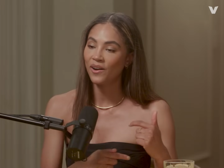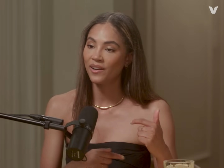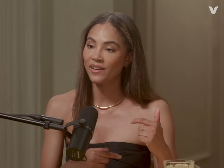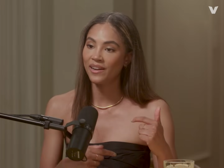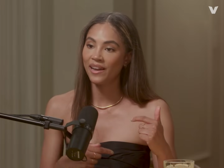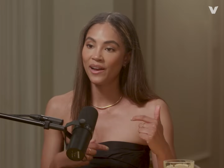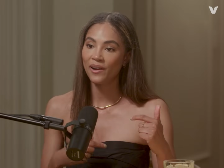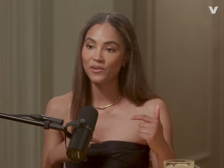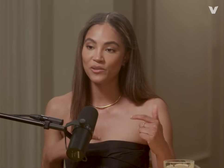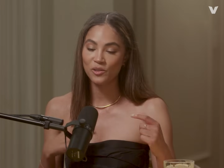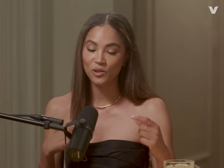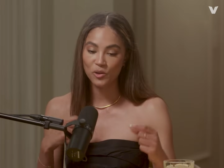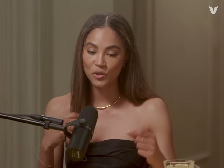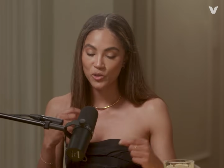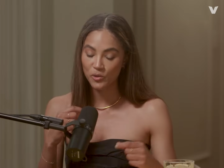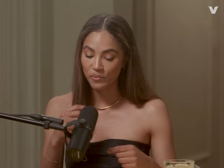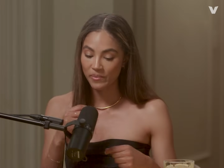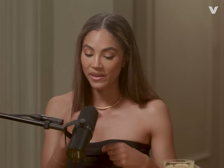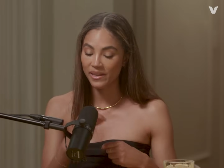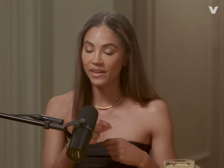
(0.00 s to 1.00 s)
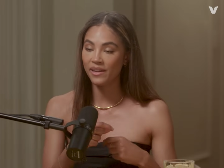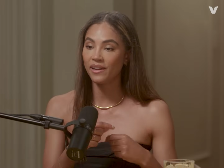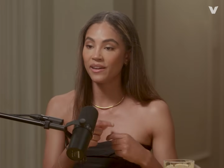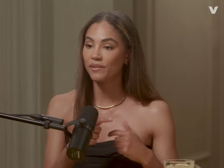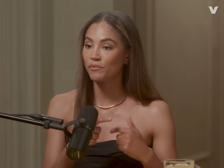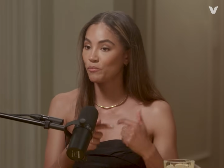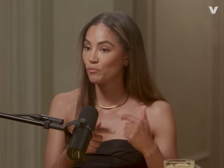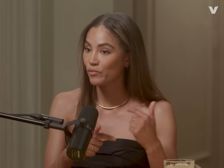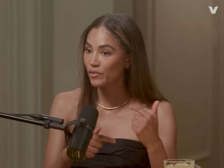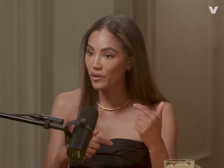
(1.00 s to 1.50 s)
on how social media
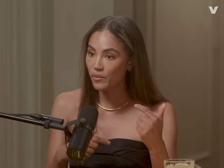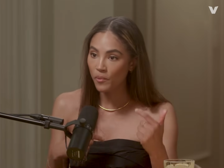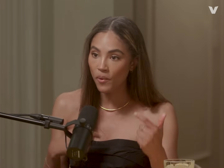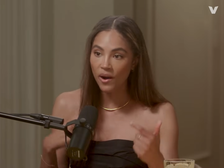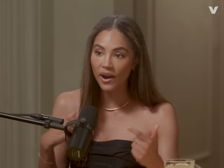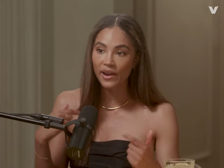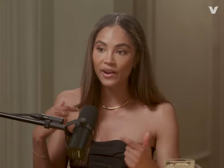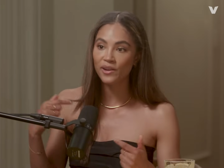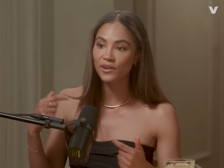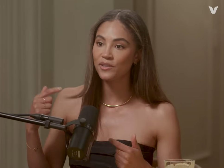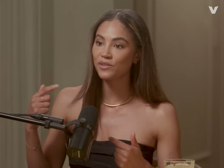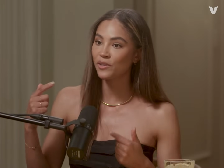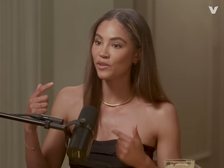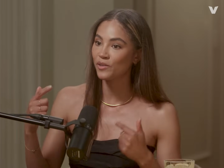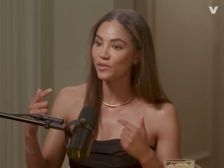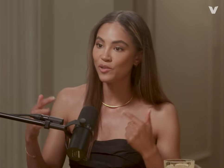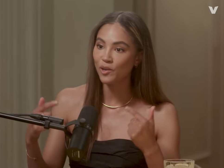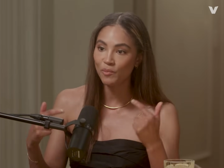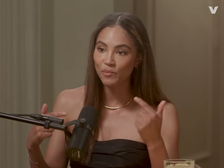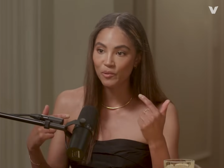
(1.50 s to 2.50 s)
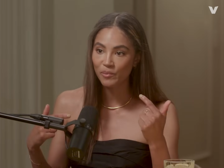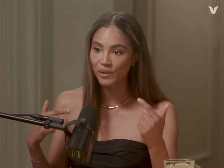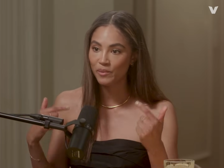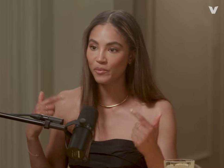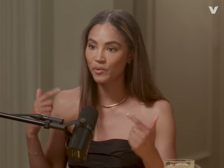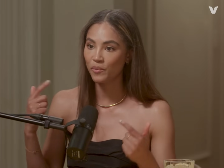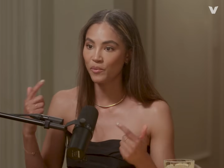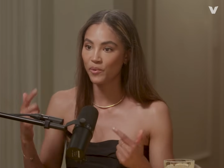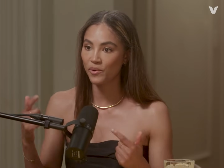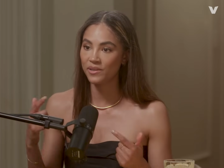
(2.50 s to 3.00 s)
rewires our
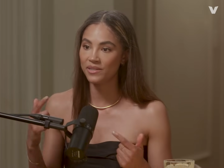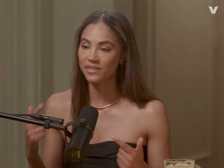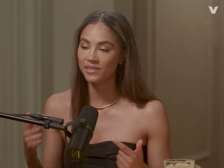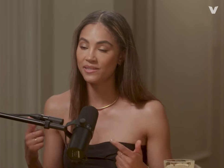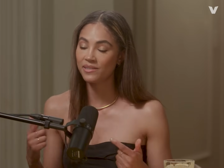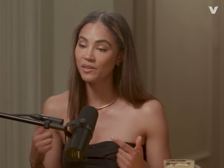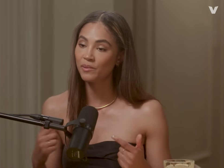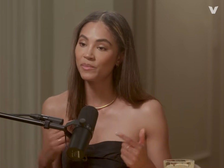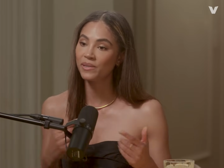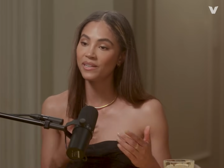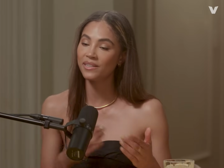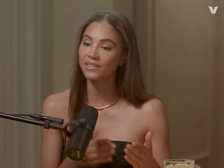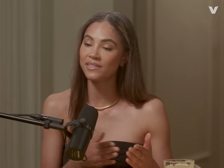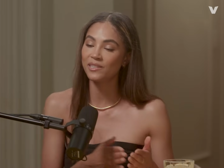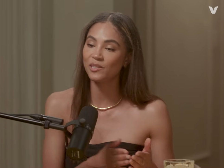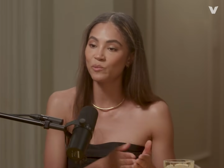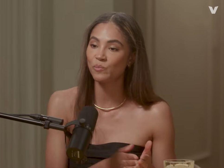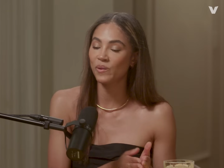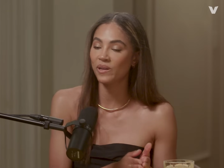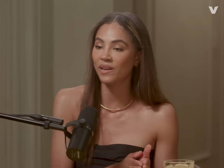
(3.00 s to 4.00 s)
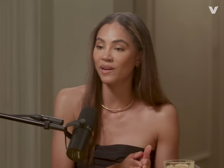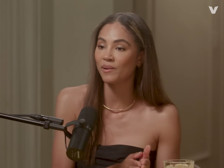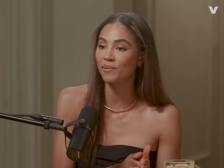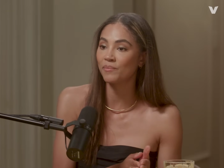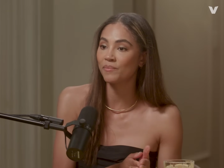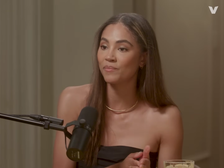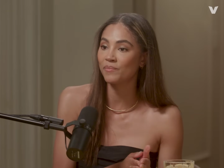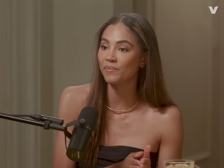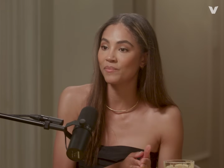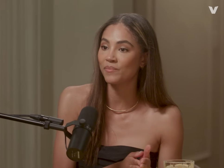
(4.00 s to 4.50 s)
dopamine reward system, and it does
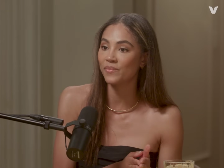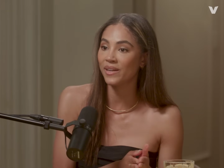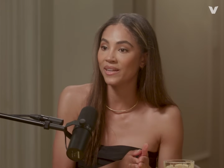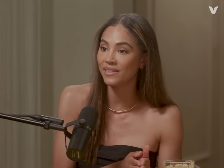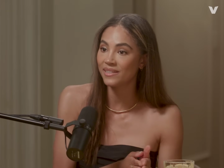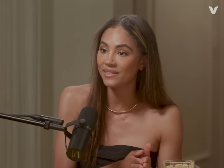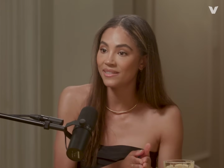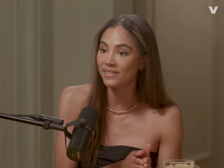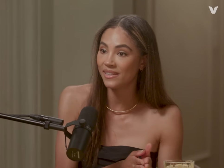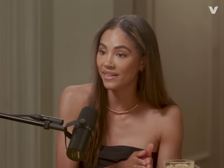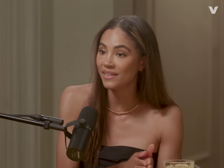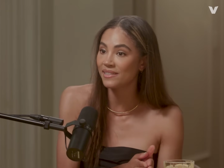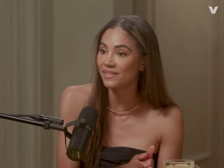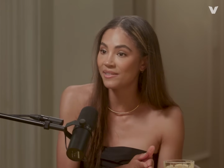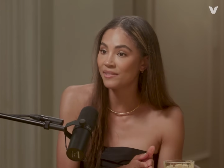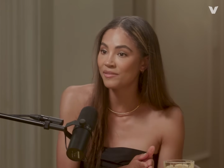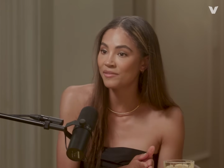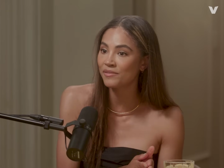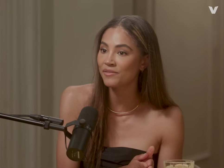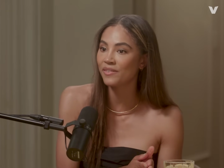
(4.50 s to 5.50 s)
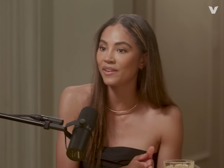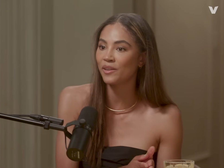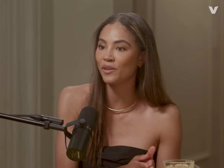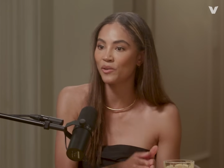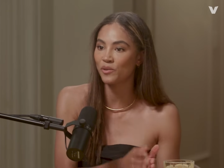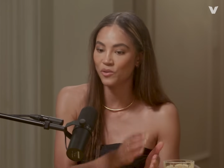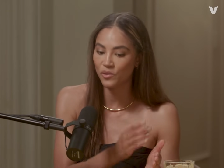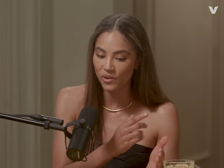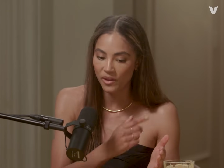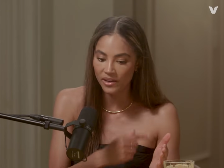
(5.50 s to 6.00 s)
become addictive, and
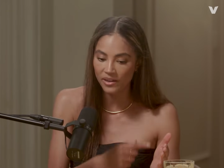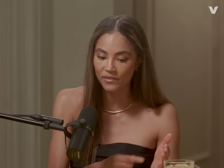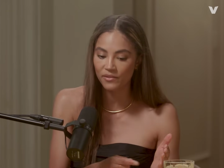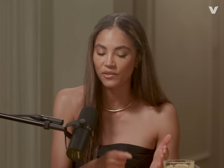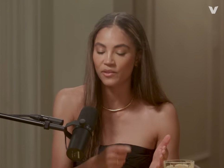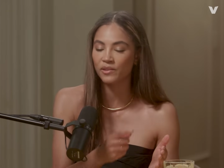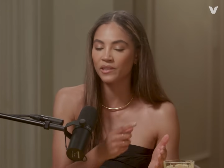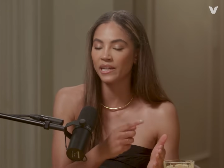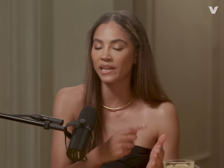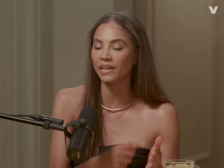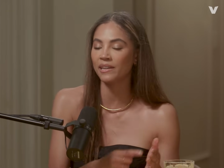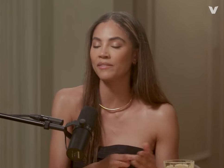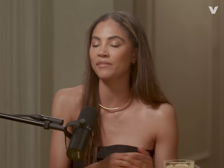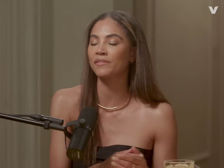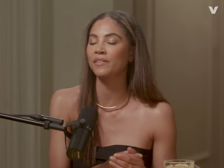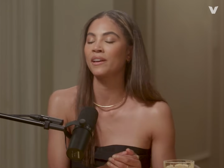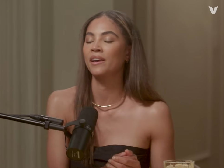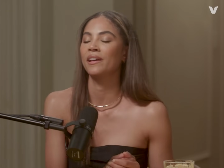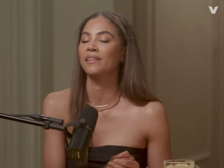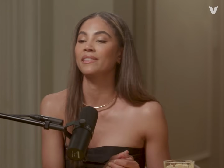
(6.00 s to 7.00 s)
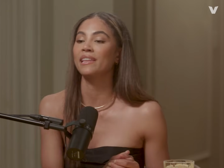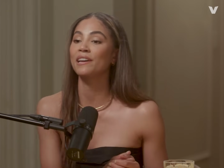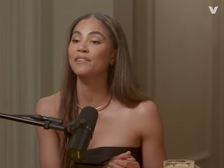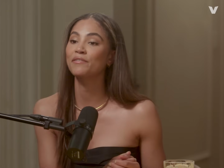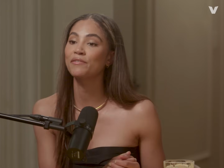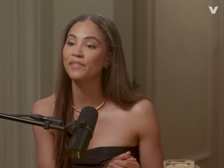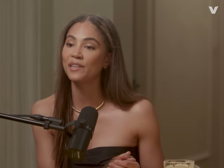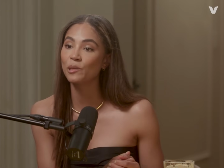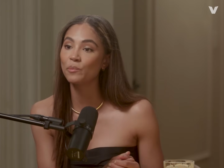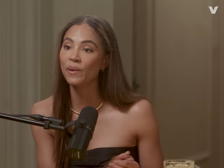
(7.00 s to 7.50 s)
you do kind of crave
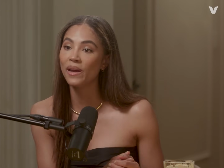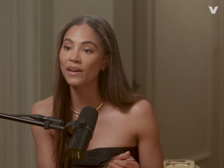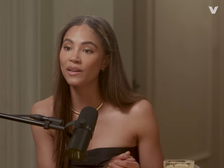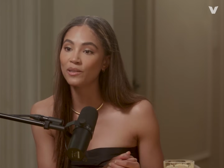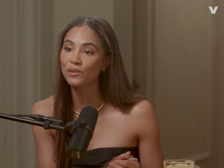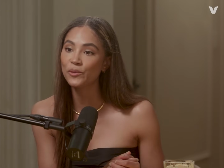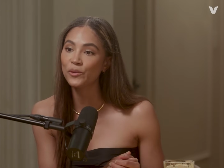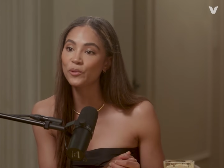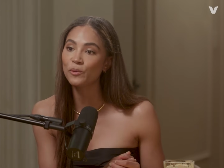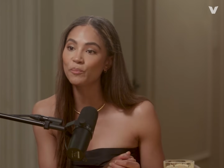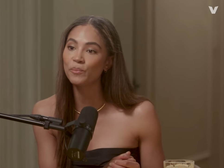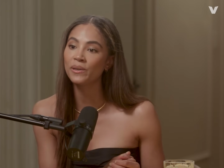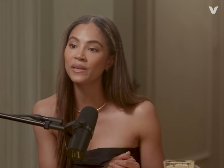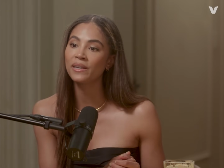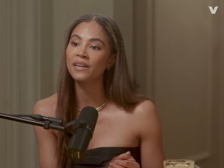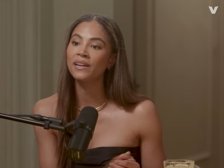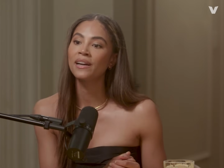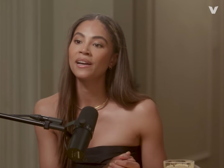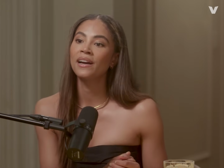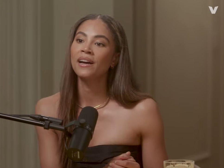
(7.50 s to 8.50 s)
that feedback loop.